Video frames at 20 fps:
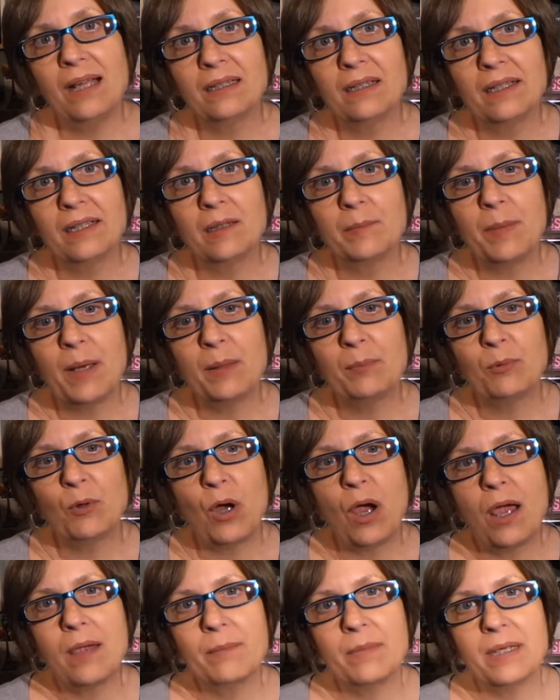like about
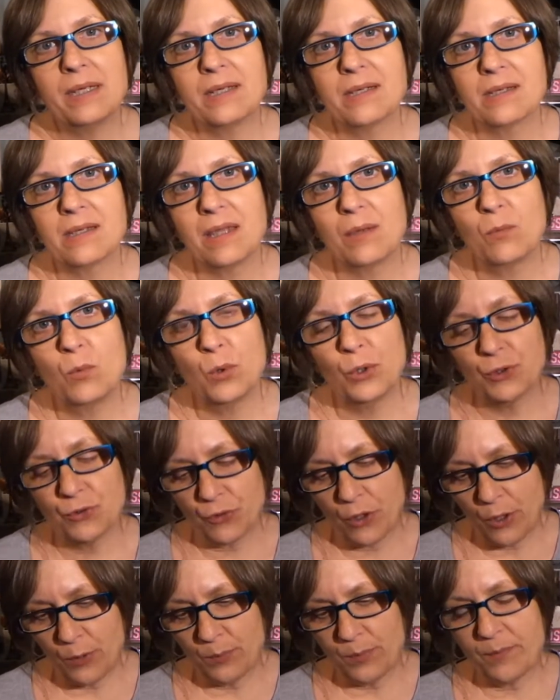prime is the
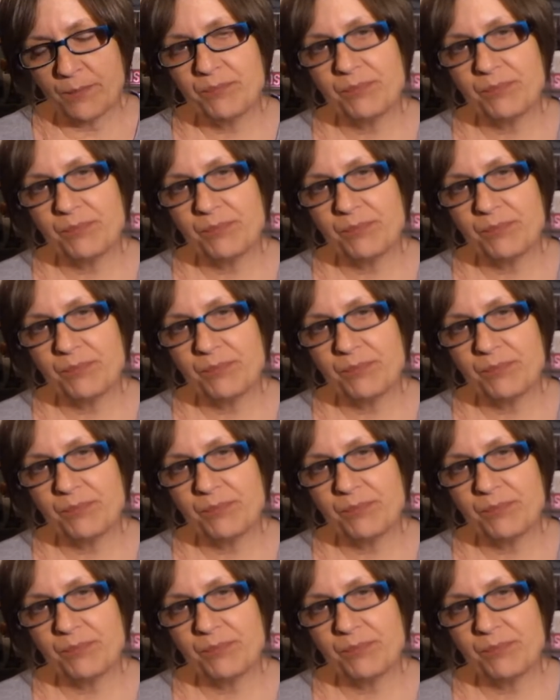wardrobe